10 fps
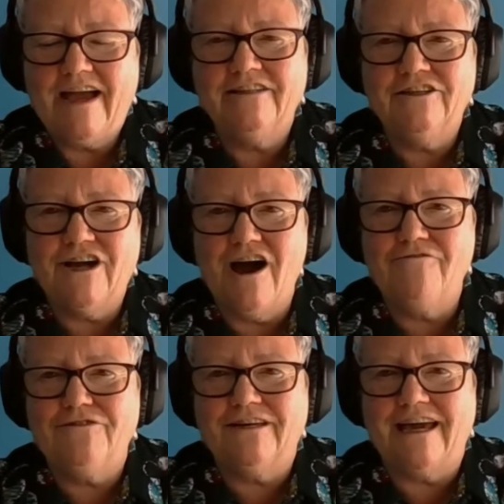And you
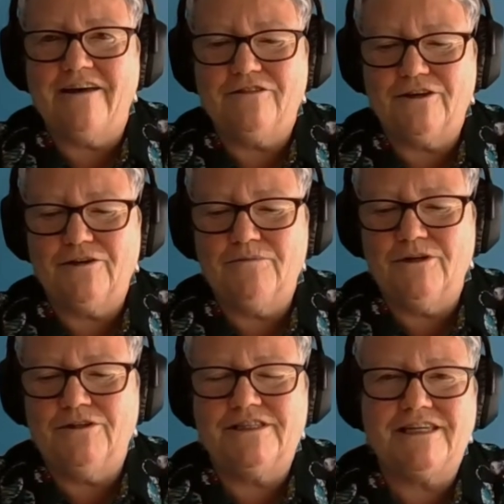can't forget the
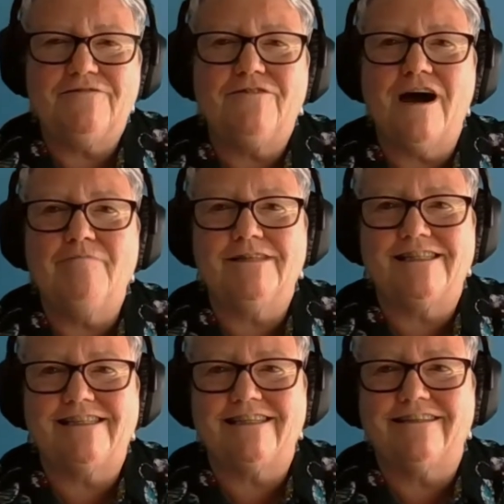community
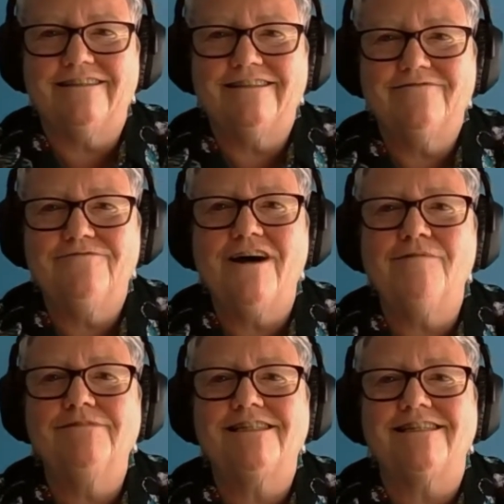
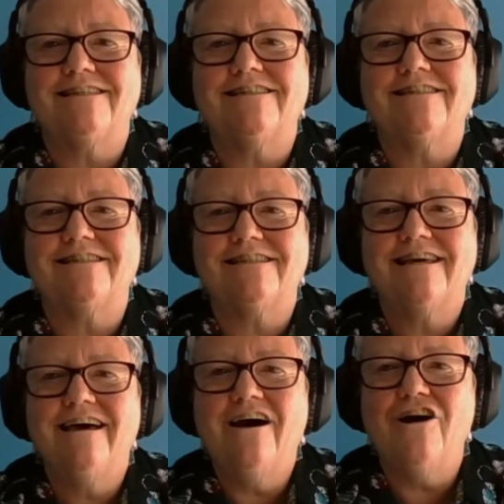pharmacists
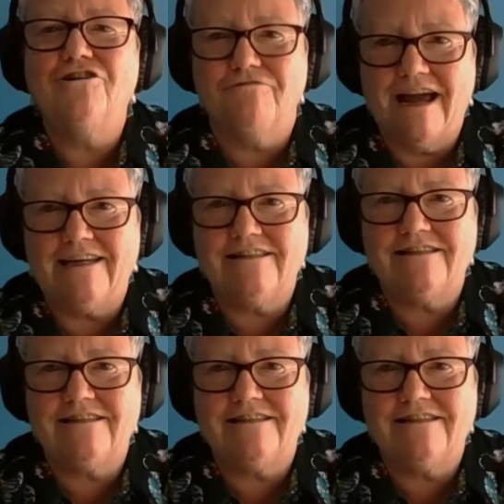are great.